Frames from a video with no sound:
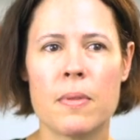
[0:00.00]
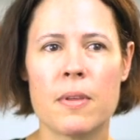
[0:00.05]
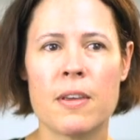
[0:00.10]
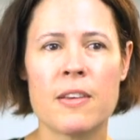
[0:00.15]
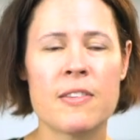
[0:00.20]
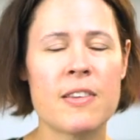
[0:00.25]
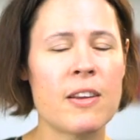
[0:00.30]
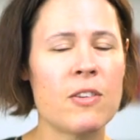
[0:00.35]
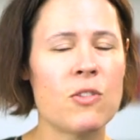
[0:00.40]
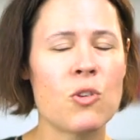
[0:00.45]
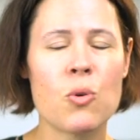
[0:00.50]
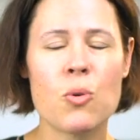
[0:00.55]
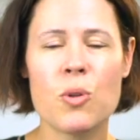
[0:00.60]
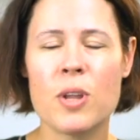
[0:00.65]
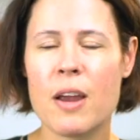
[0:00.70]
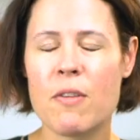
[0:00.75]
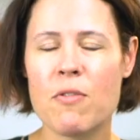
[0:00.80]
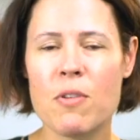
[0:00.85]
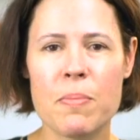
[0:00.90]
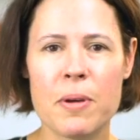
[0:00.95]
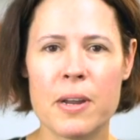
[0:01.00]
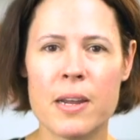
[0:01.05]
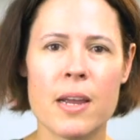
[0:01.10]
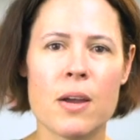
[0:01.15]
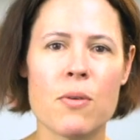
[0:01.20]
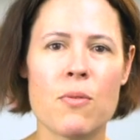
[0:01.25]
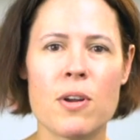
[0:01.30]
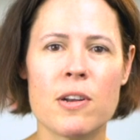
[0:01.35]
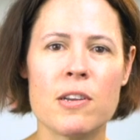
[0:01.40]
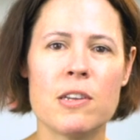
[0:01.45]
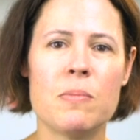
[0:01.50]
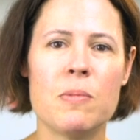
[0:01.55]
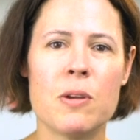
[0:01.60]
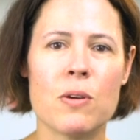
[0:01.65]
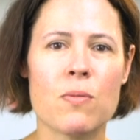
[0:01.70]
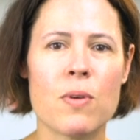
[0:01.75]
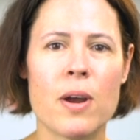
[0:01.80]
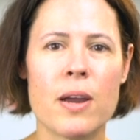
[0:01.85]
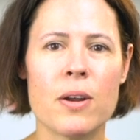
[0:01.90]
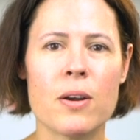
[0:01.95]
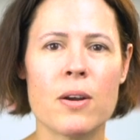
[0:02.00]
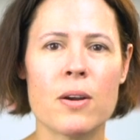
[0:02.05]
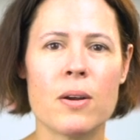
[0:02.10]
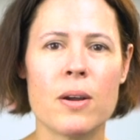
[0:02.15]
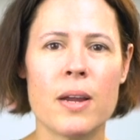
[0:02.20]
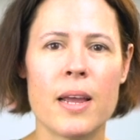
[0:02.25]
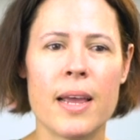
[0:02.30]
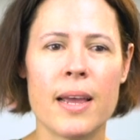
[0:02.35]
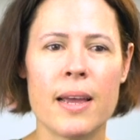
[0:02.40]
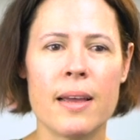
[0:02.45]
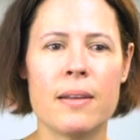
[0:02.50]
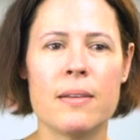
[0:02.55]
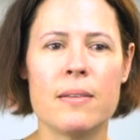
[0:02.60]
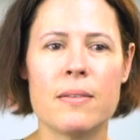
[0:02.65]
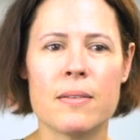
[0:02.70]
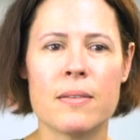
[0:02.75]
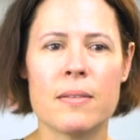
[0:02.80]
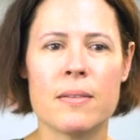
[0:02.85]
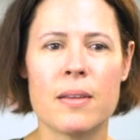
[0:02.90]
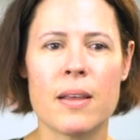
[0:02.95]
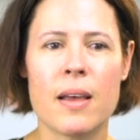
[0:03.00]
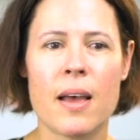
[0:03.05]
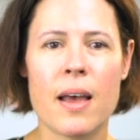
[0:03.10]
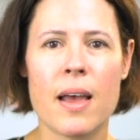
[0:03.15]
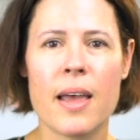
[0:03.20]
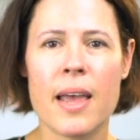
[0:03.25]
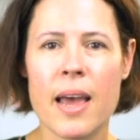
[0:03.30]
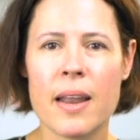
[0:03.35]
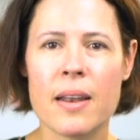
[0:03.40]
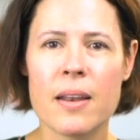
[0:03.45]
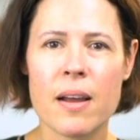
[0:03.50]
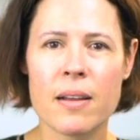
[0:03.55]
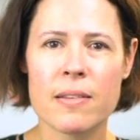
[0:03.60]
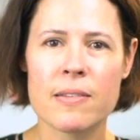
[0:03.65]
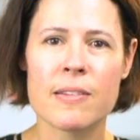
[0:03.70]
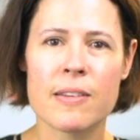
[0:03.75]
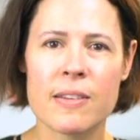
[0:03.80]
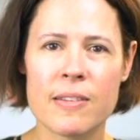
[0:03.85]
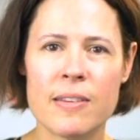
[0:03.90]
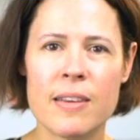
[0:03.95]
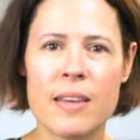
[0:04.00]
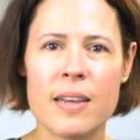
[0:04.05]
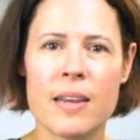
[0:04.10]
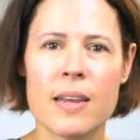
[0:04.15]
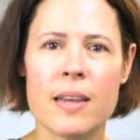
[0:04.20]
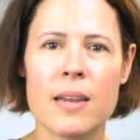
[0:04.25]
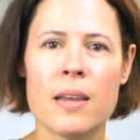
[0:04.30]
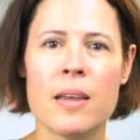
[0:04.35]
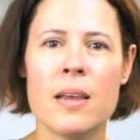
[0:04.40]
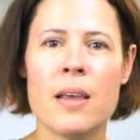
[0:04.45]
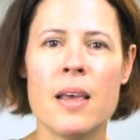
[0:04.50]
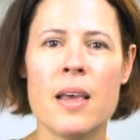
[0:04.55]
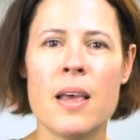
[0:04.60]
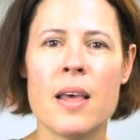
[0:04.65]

because I told everybody I wanted to be a writer and I had not succeeded,